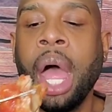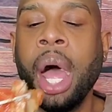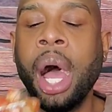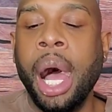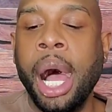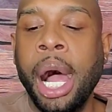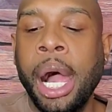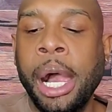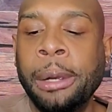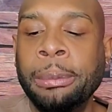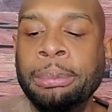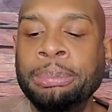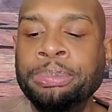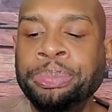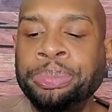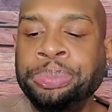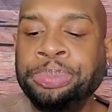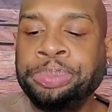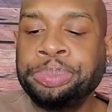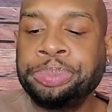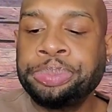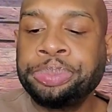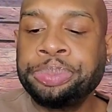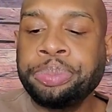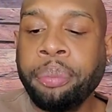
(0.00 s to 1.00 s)
Um,
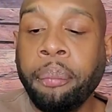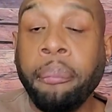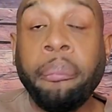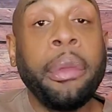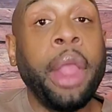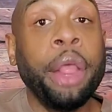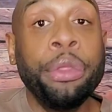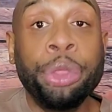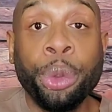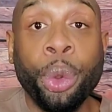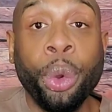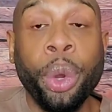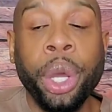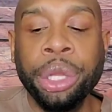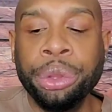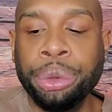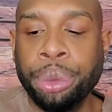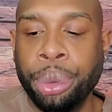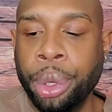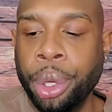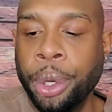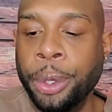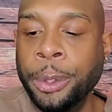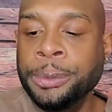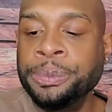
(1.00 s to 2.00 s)
through and
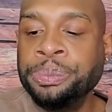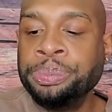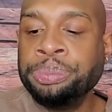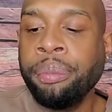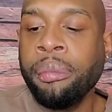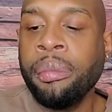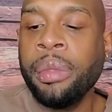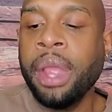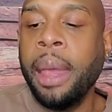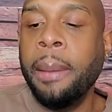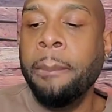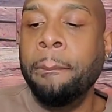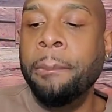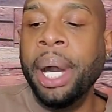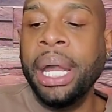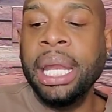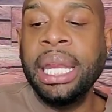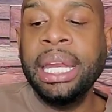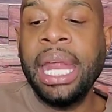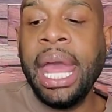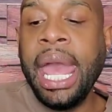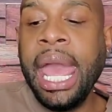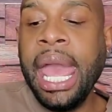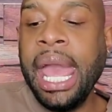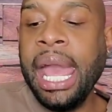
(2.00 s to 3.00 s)
through but
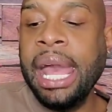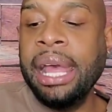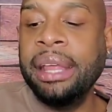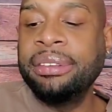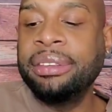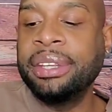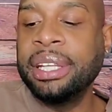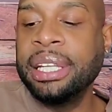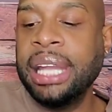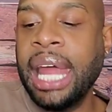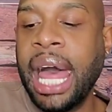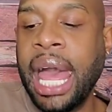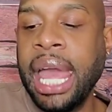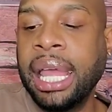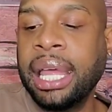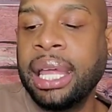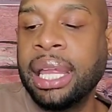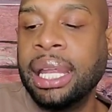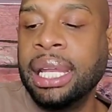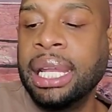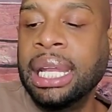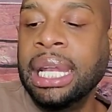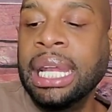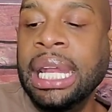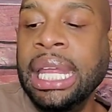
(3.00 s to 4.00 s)
it has like
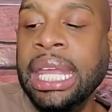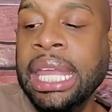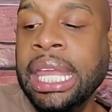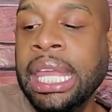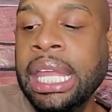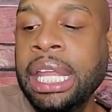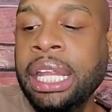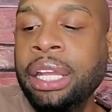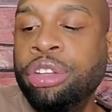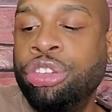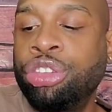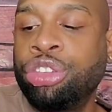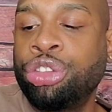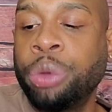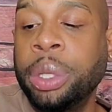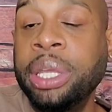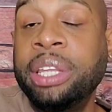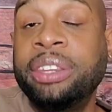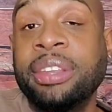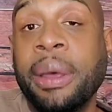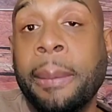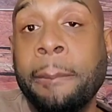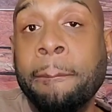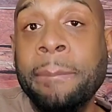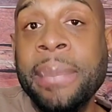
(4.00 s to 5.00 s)
lean
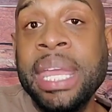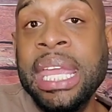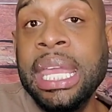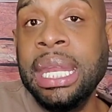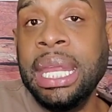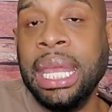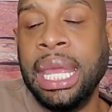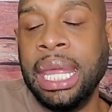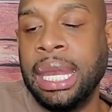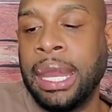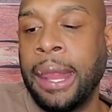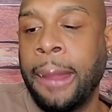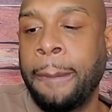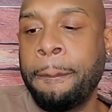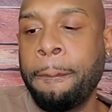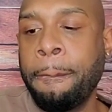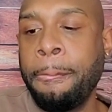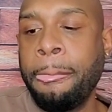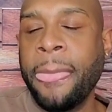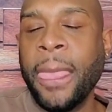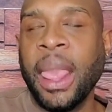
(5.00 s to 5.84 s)
streaks of meat in it,